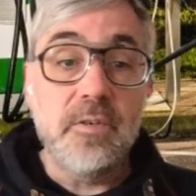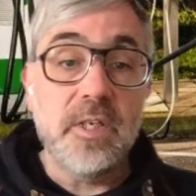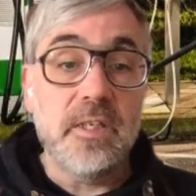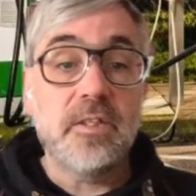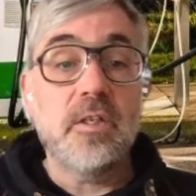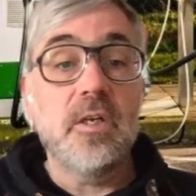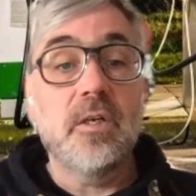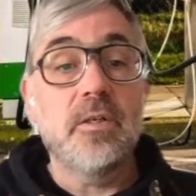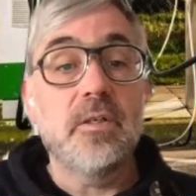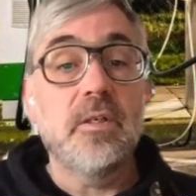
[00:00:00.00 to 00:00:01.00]
It's just kind
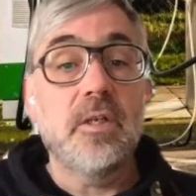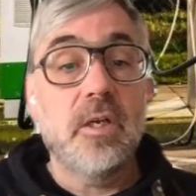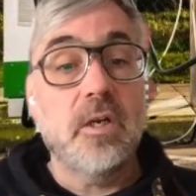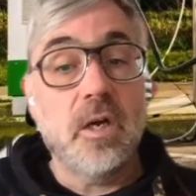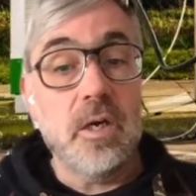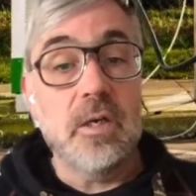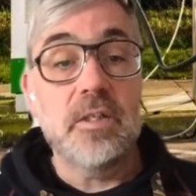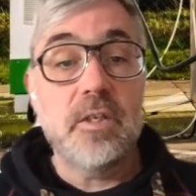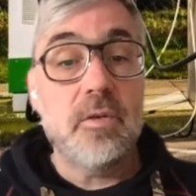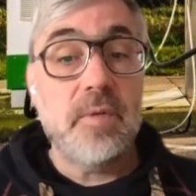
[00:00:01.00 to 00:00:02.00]
of adding
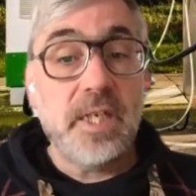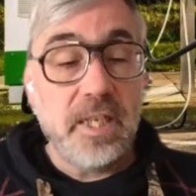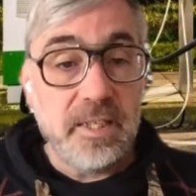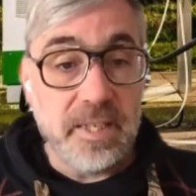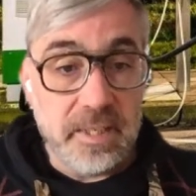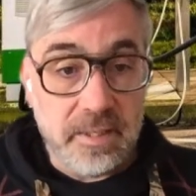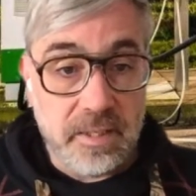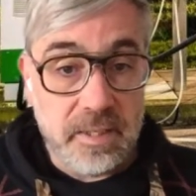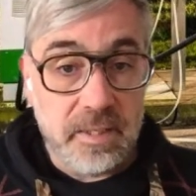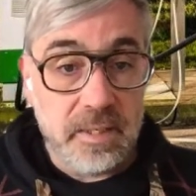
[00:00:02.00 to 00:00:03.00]
something to
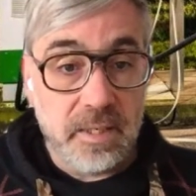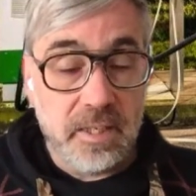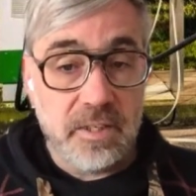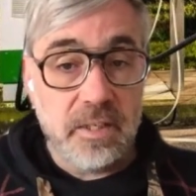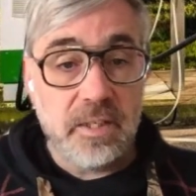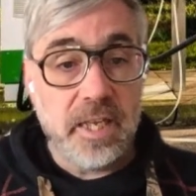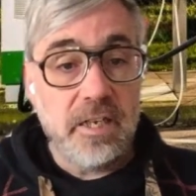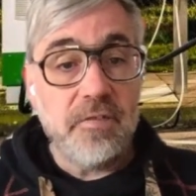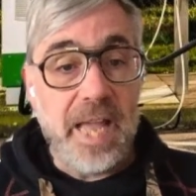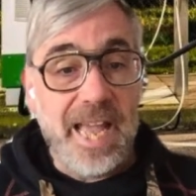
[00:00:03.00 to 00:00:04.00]
an artifact that
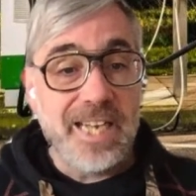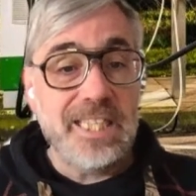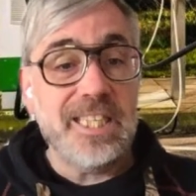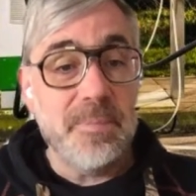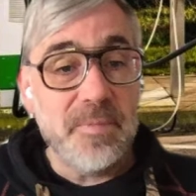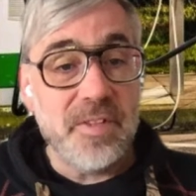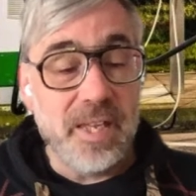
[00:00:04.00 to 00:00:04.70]
is already there